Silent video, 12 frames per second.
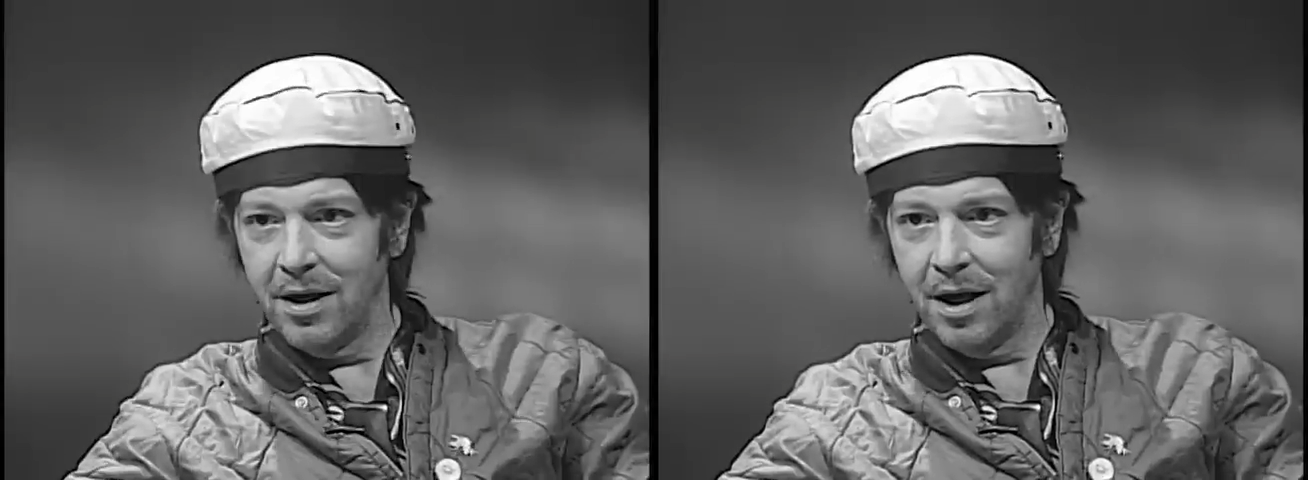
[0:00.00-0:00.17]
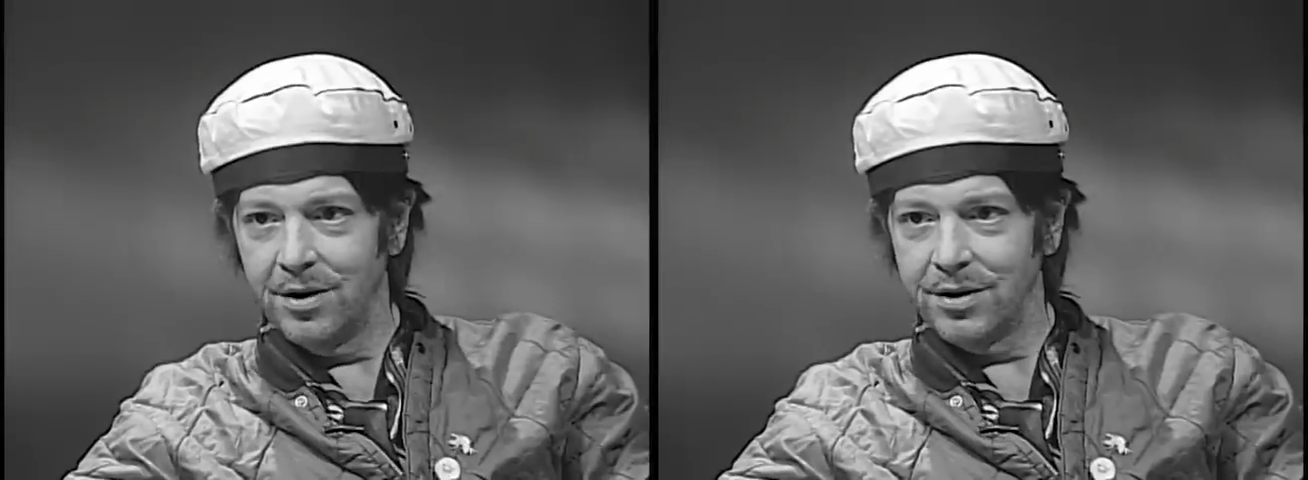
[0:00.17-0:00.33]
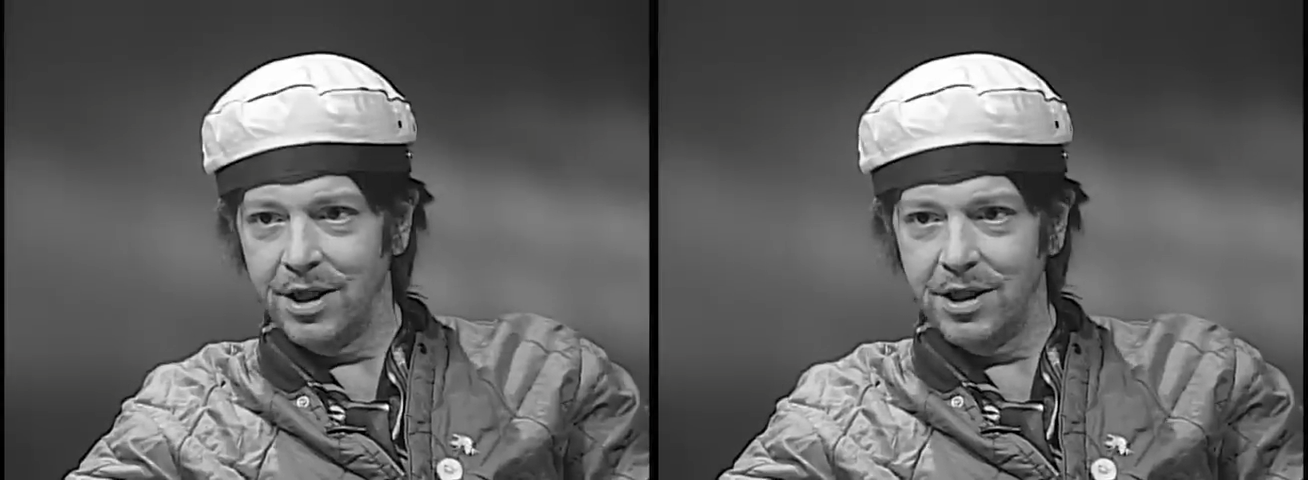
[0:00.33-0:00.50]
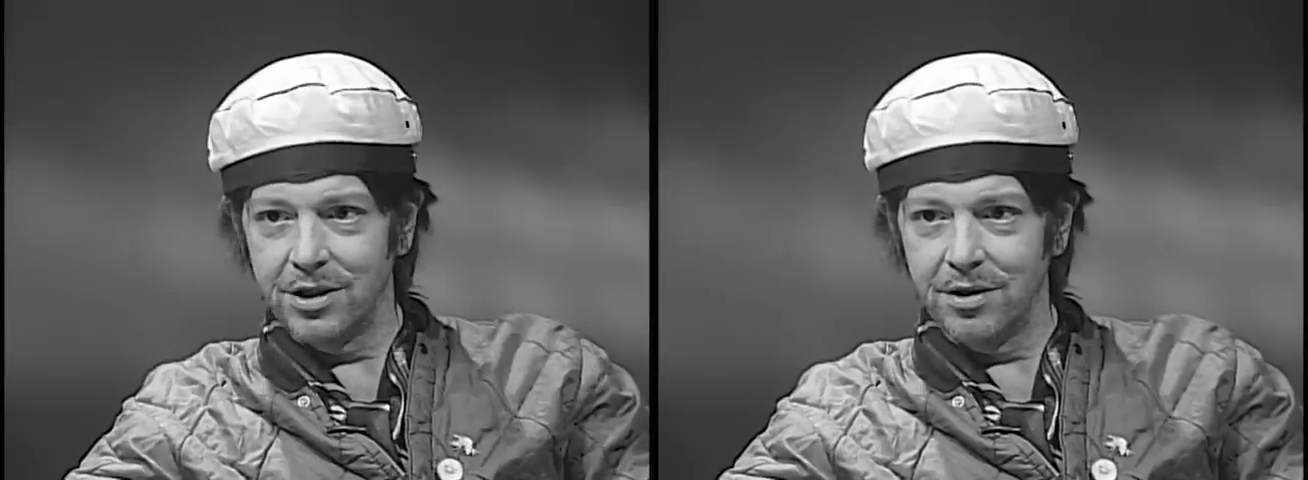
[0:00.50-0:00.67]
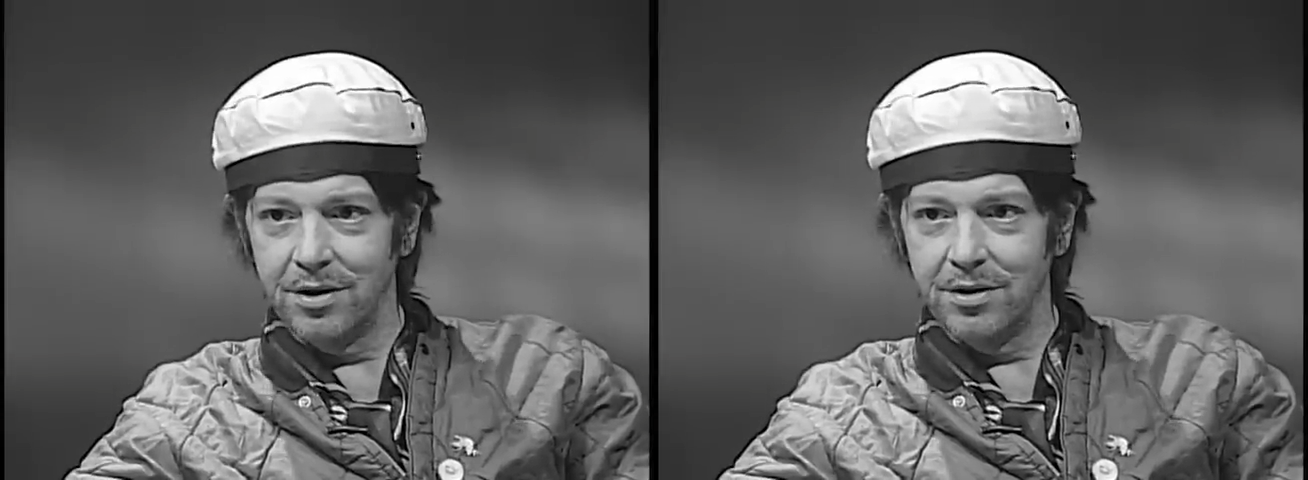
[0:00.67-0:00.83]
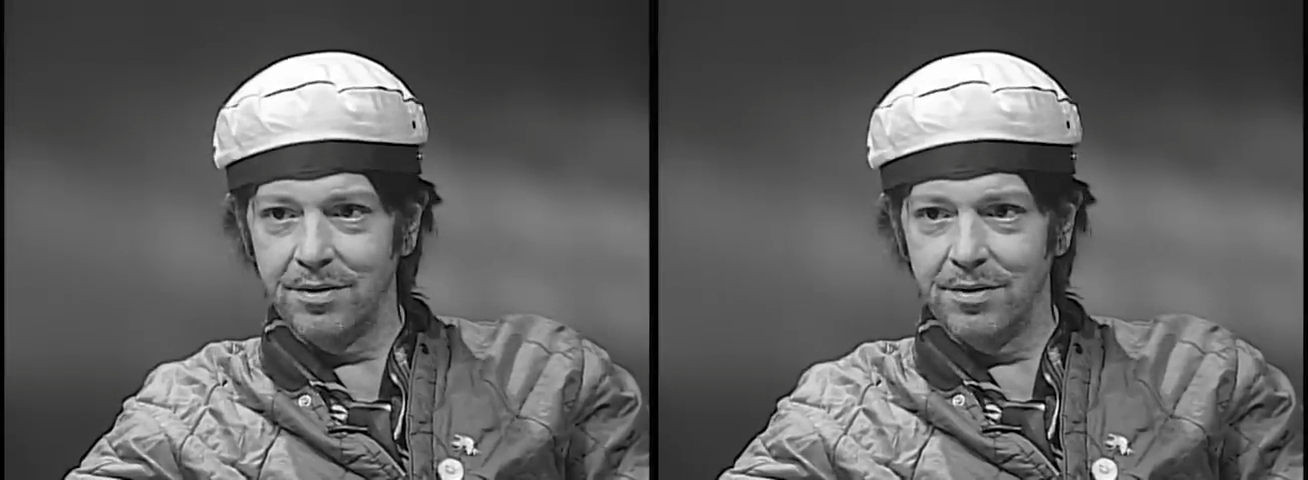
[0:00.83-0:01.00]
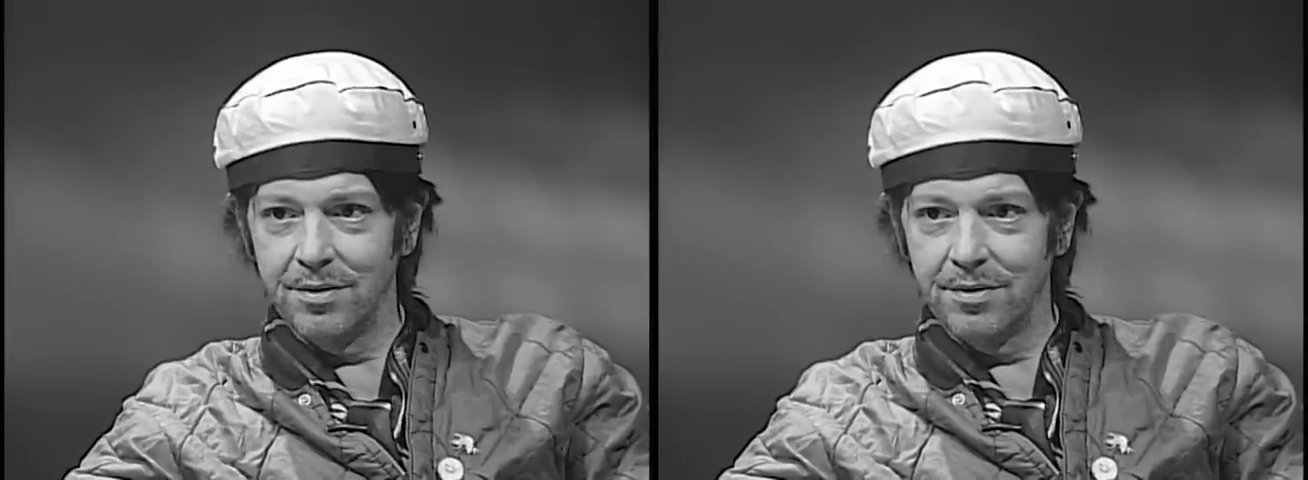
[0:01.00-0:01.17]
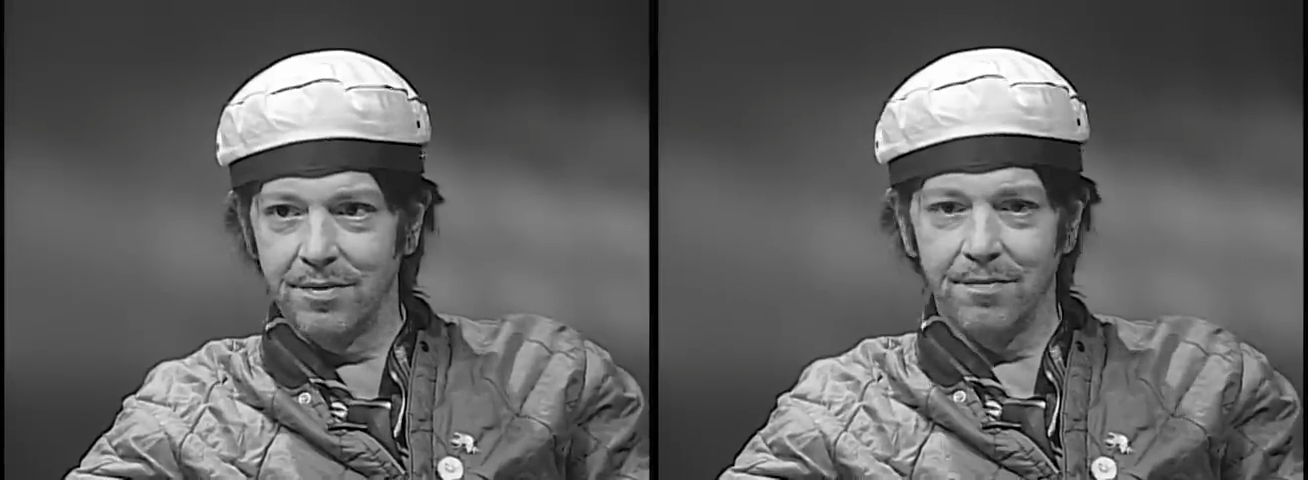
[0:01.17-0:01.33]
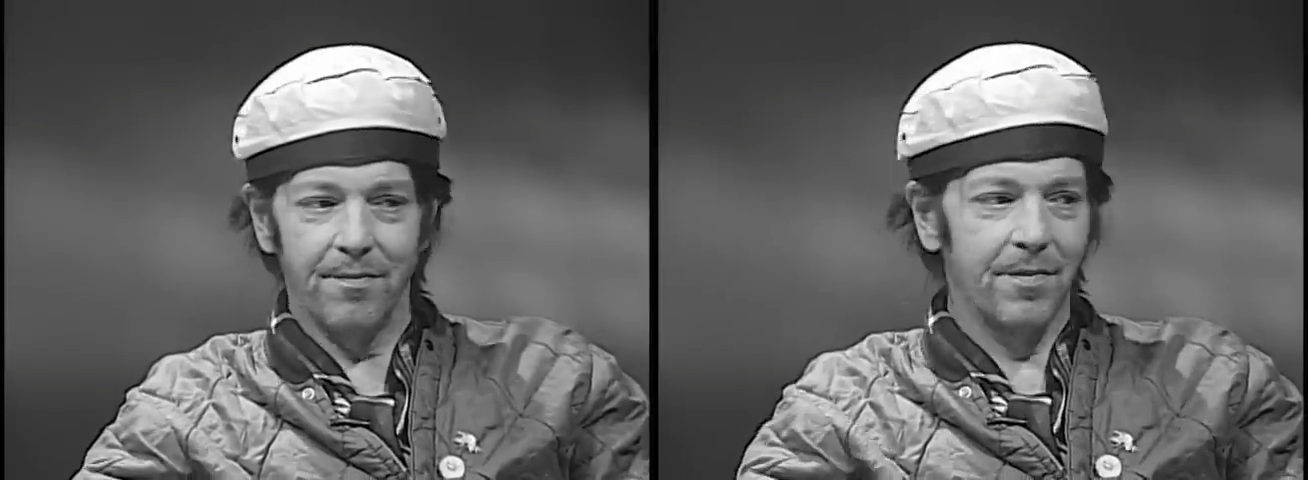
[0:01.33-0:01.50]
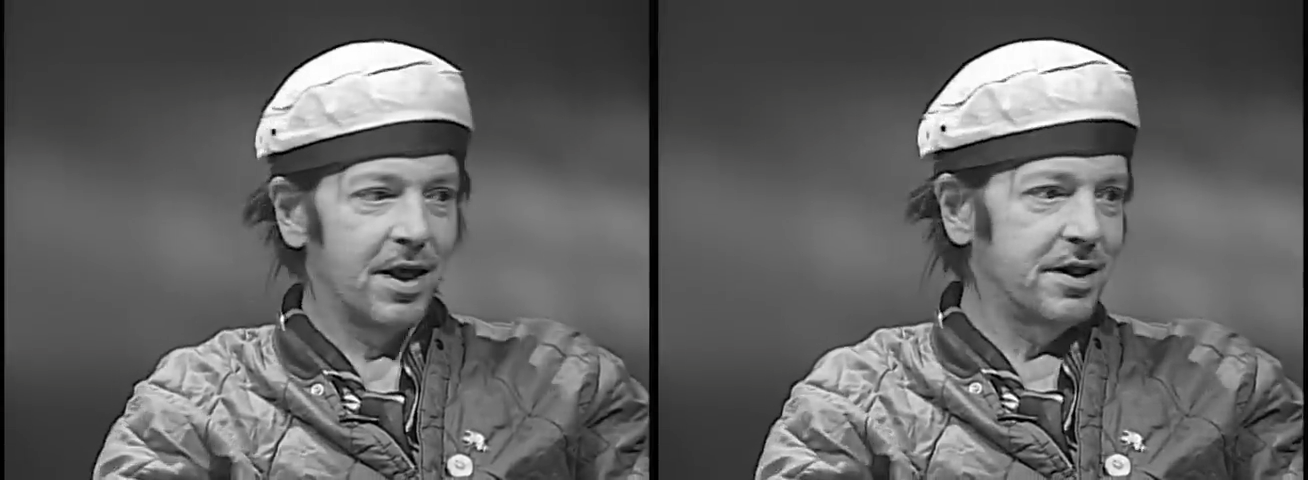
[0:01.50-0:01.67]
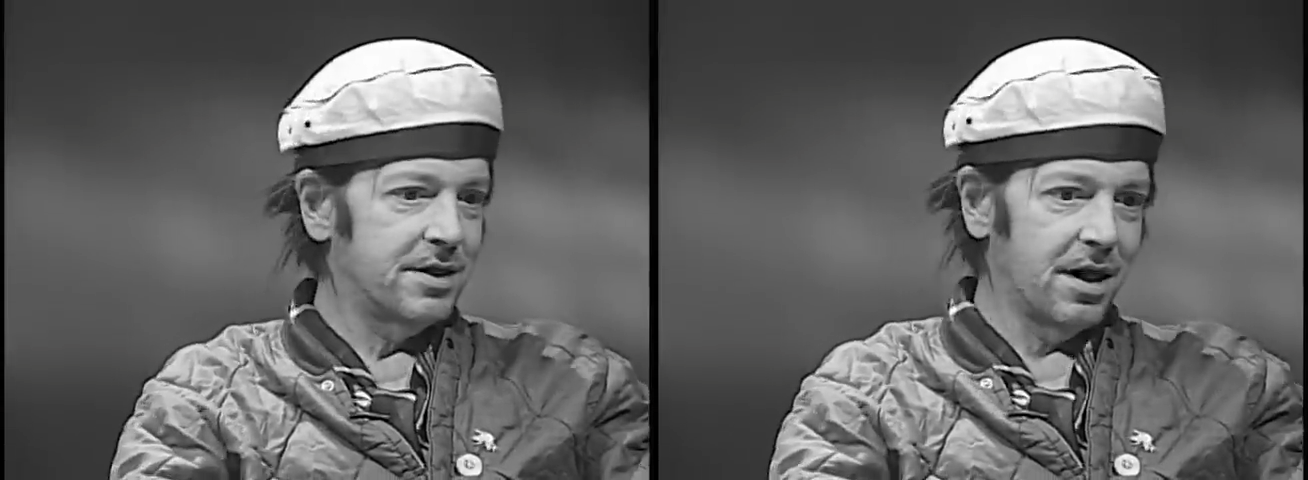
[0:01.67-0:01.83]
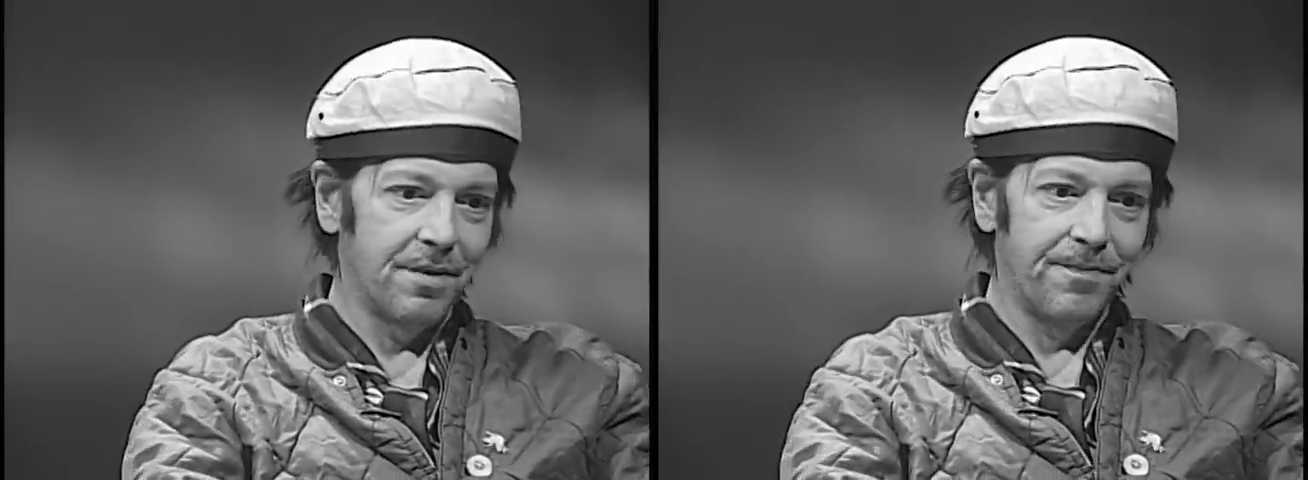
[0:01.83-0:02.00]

dollar T-shirt, sell